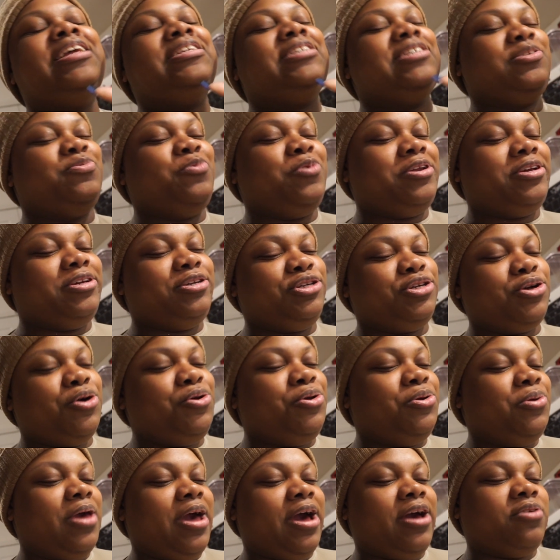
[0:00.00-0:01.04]
just want to show
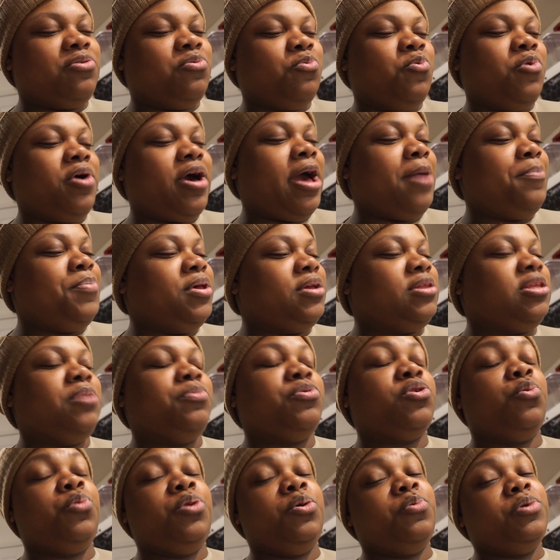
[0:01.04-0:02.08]
you guys what I picked up.
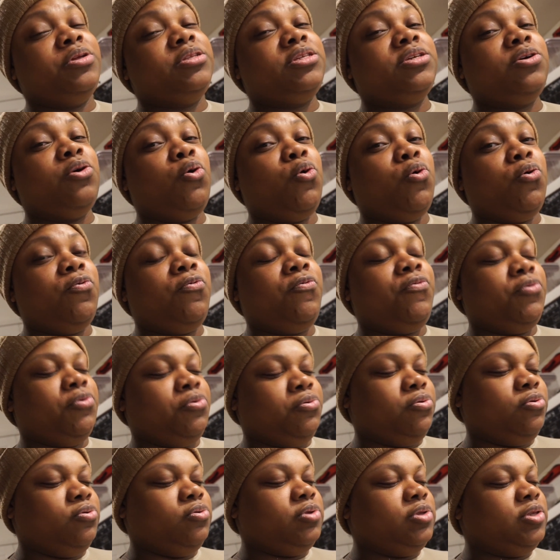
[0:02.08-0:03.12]
So we went to Whole
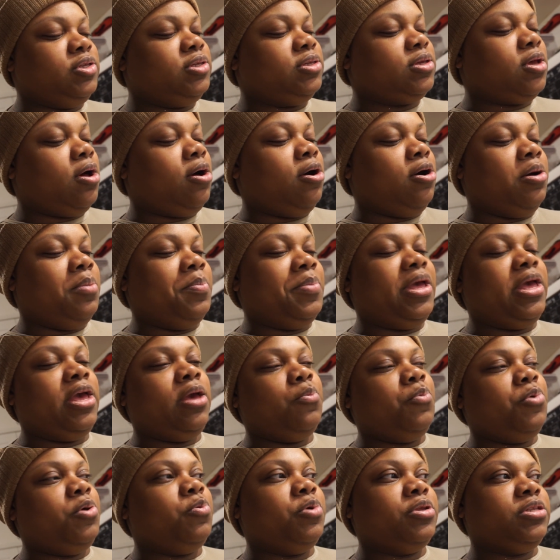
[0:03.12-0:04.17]
Foods, and
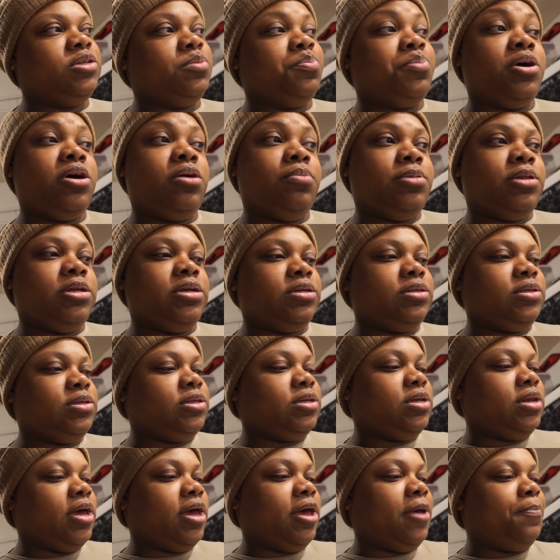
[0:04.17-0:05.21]
we went to Publix
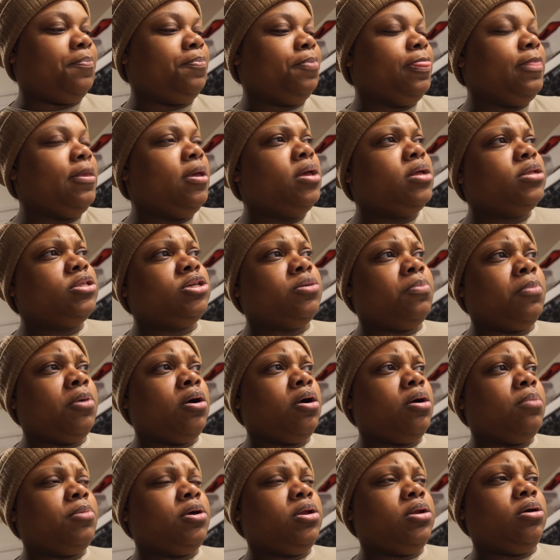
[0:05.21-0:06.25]
today. Tomorrow,
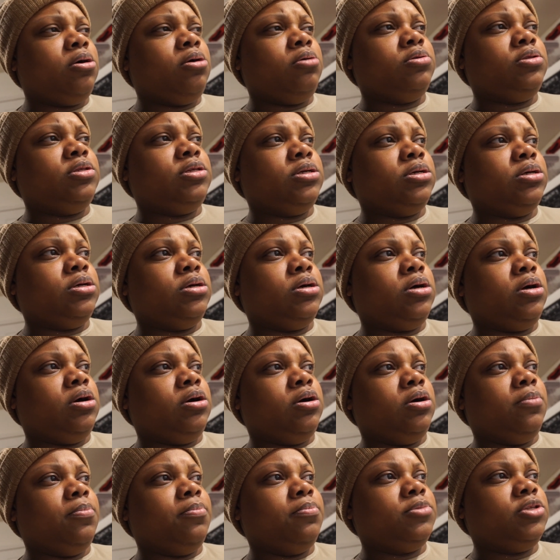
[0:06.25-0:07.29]
I'm going to go
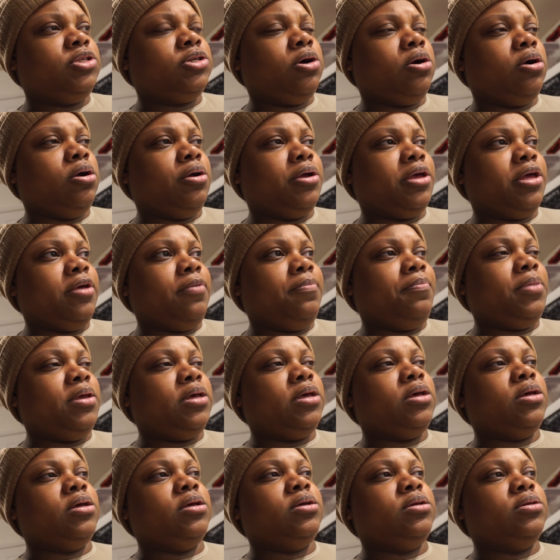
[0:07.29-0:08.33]
to Target
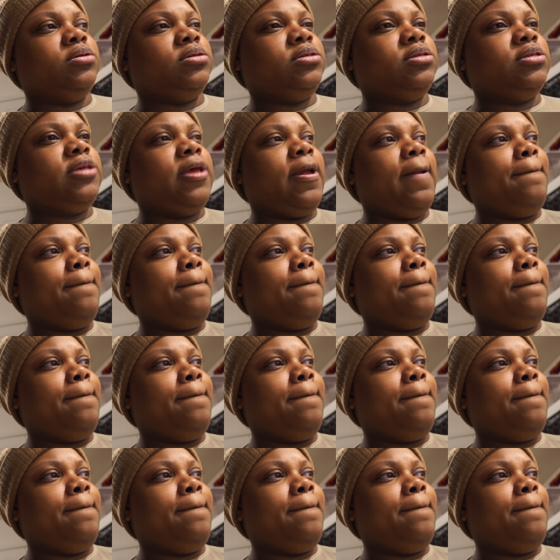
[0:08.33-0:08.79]
because